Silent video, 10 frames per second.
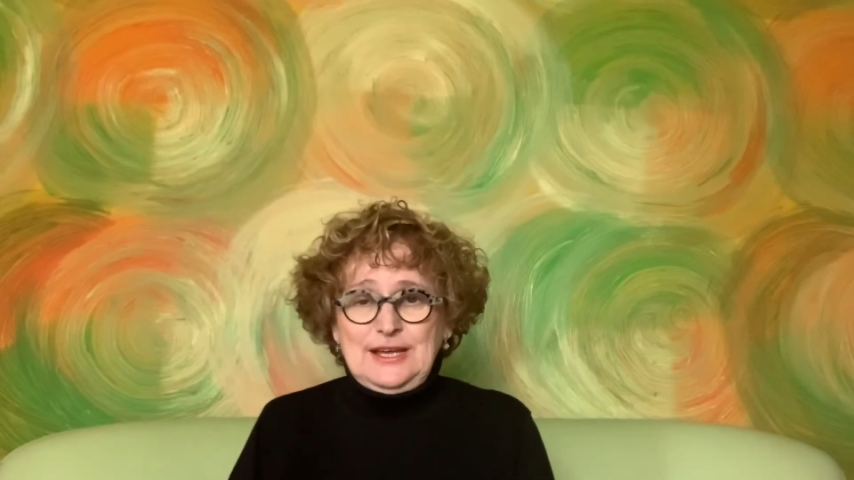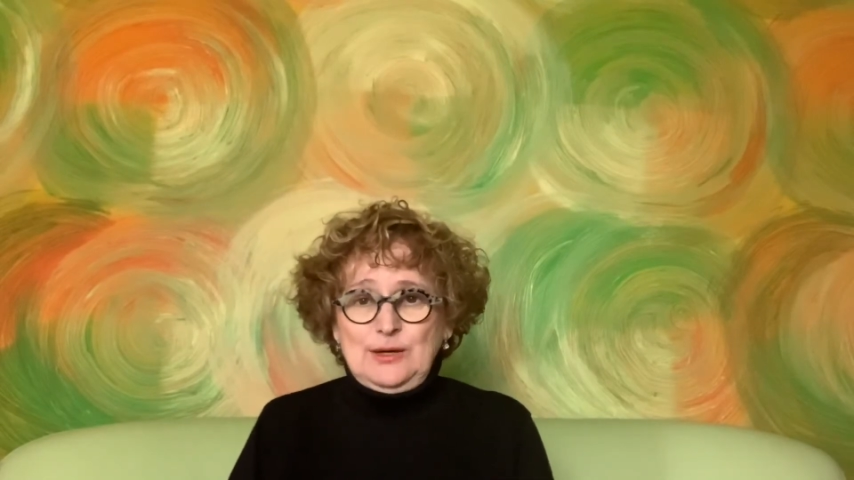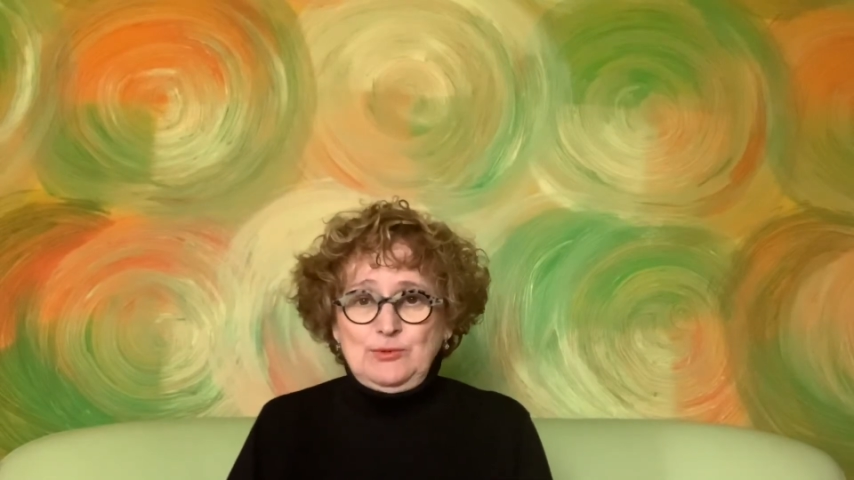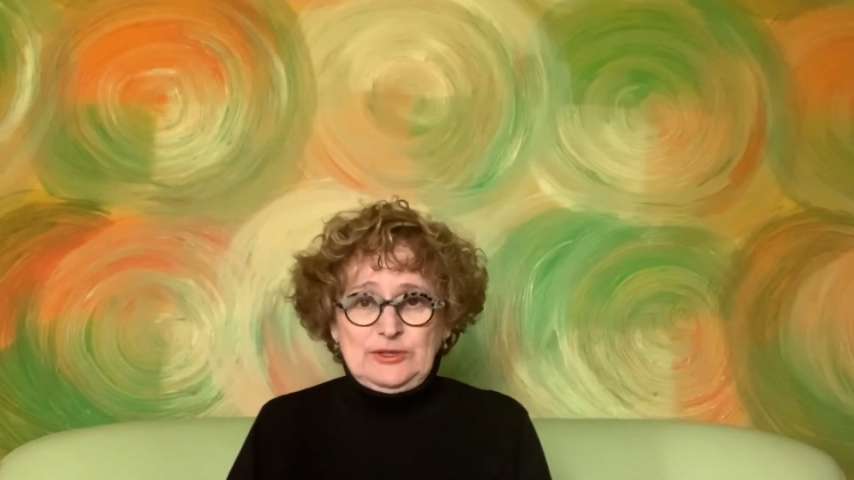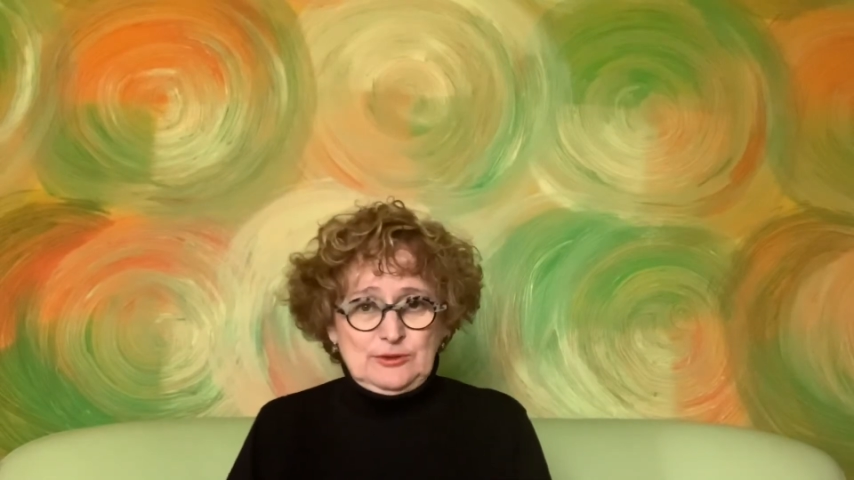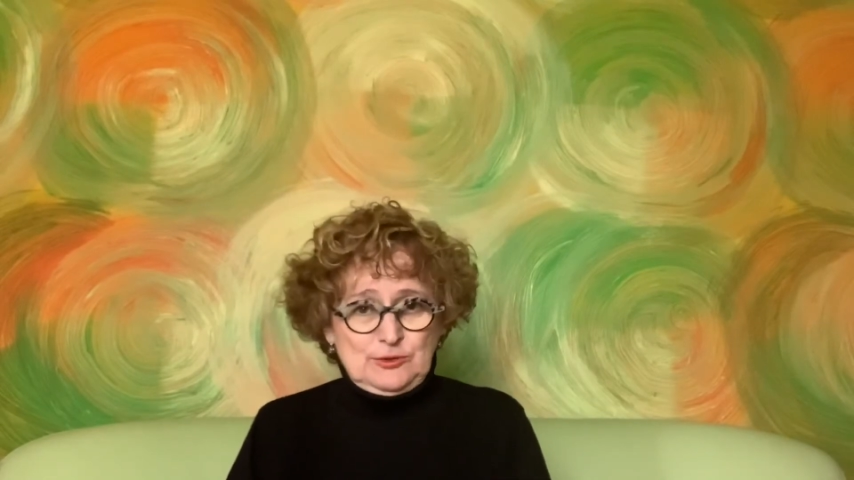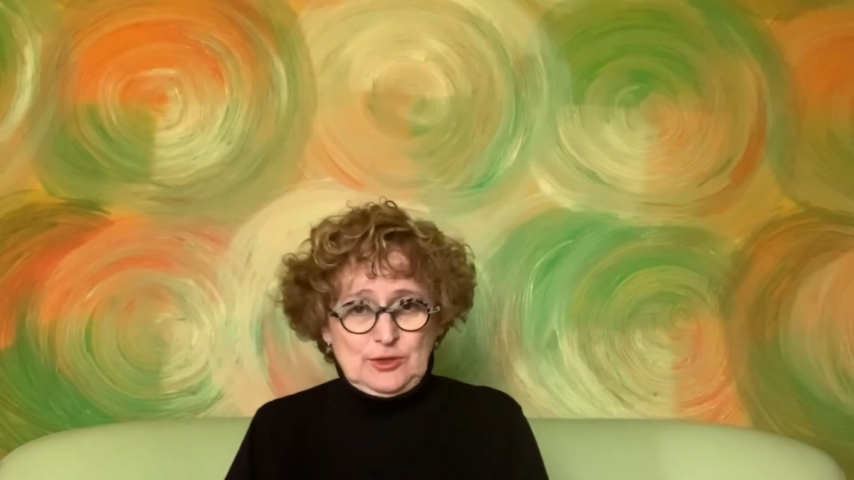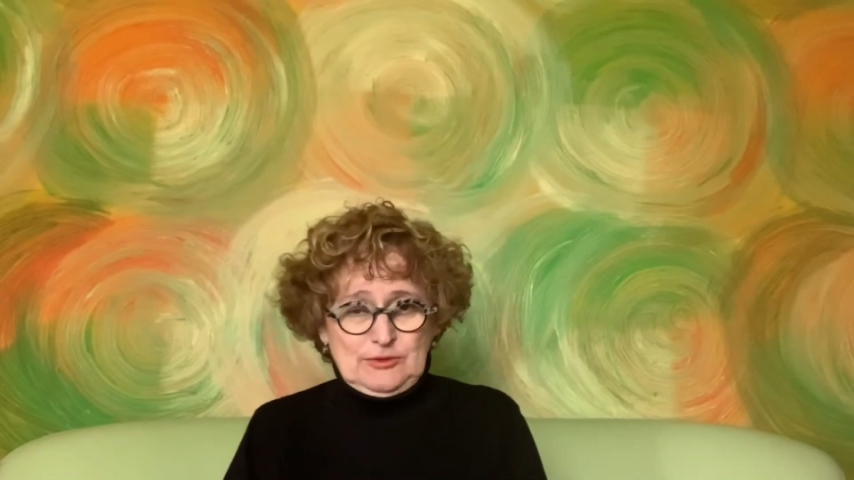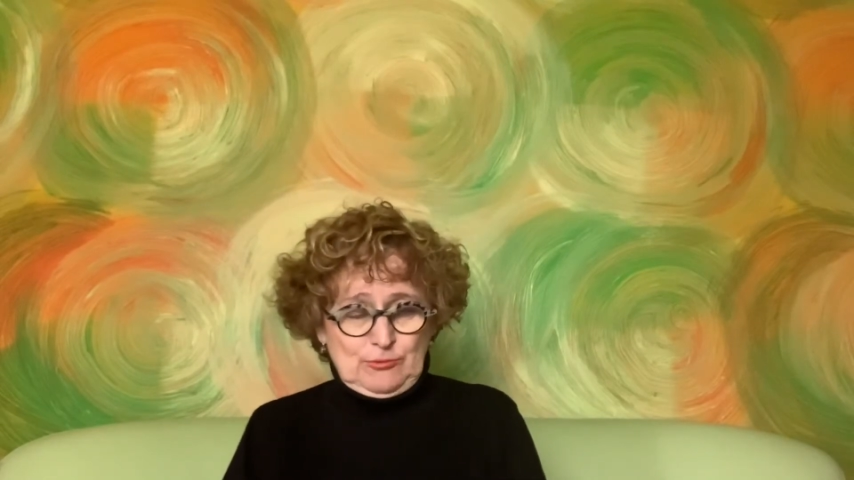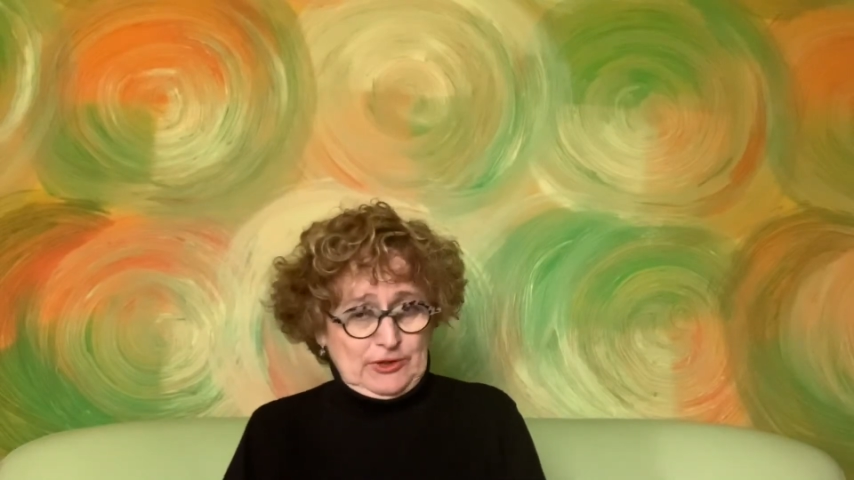
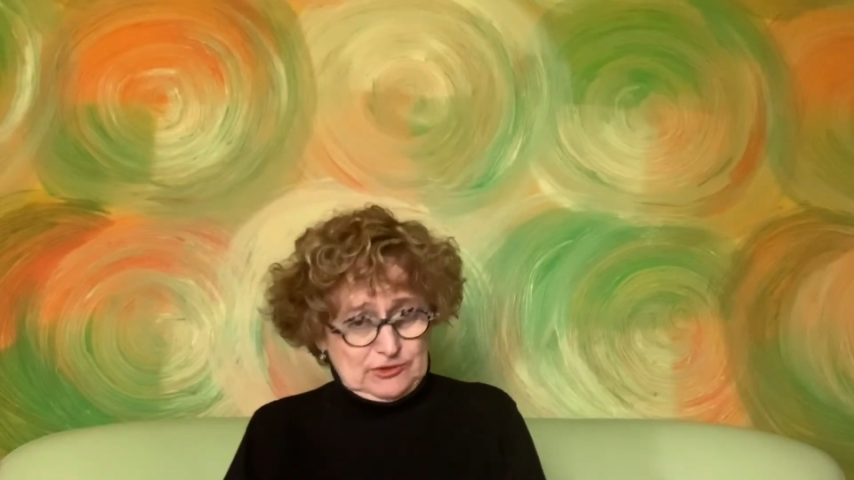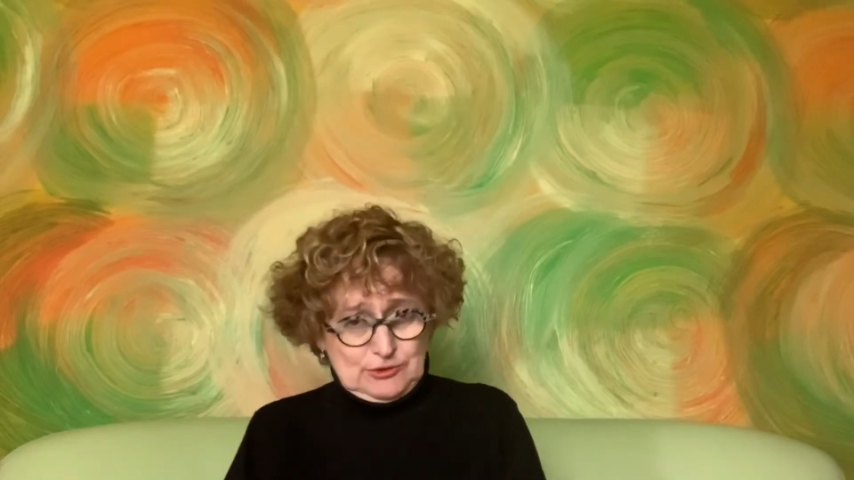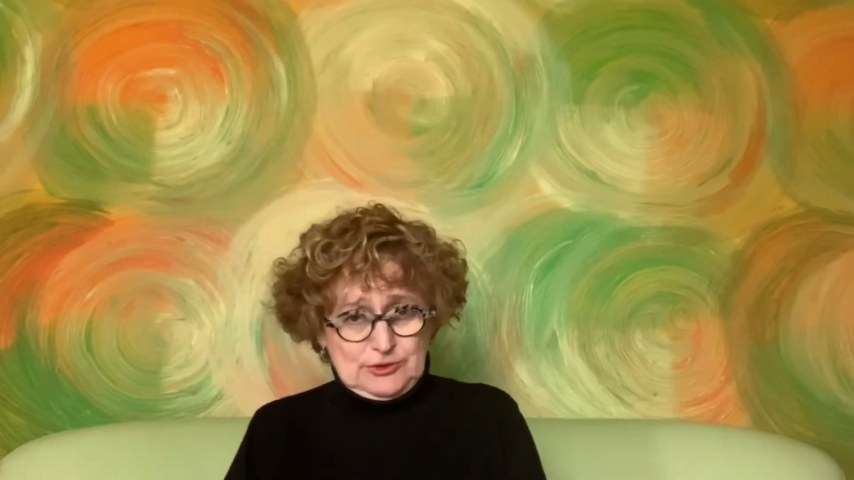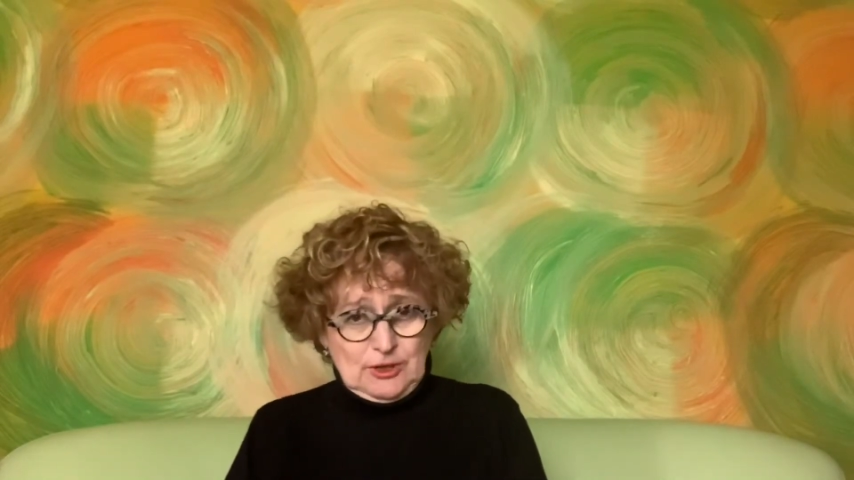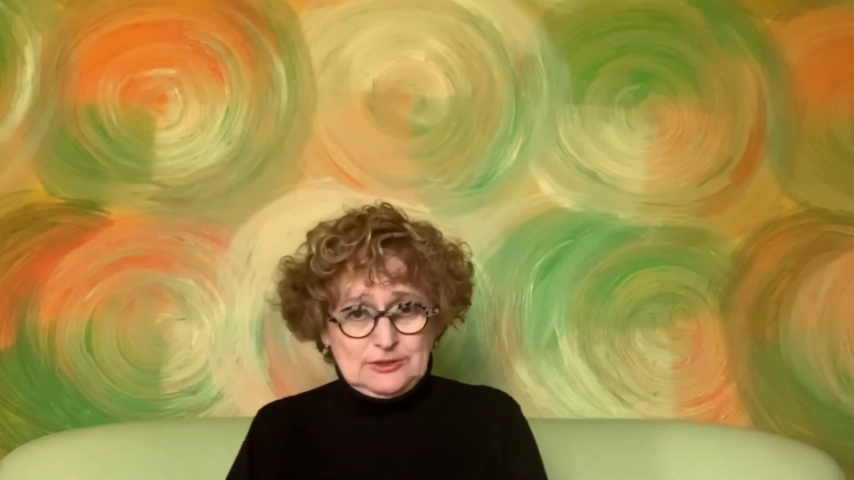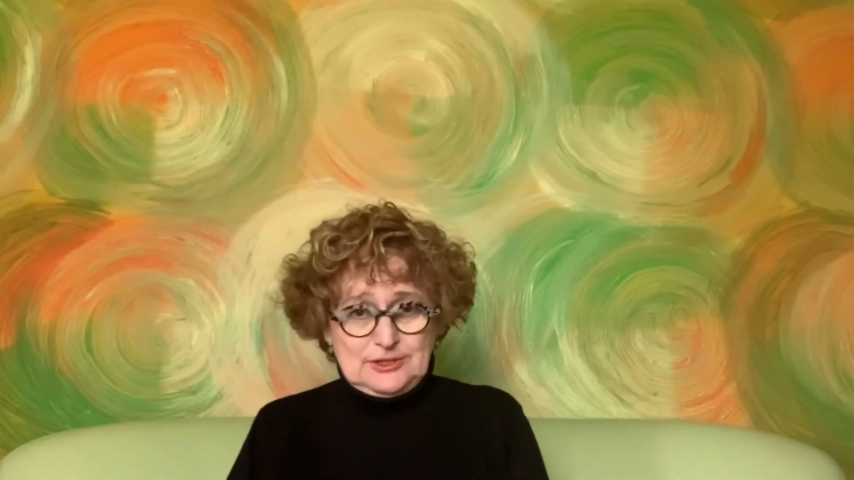whether or not the